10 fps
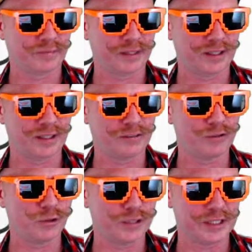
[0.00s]
And of
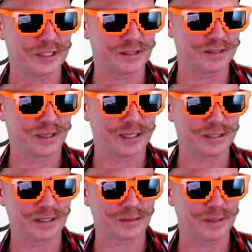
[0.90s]
course the inside's
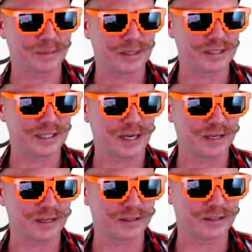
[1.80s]
going to be a bit
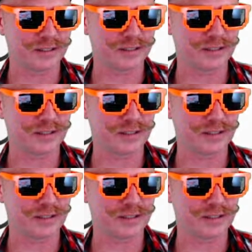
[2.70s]
darker, isn't it?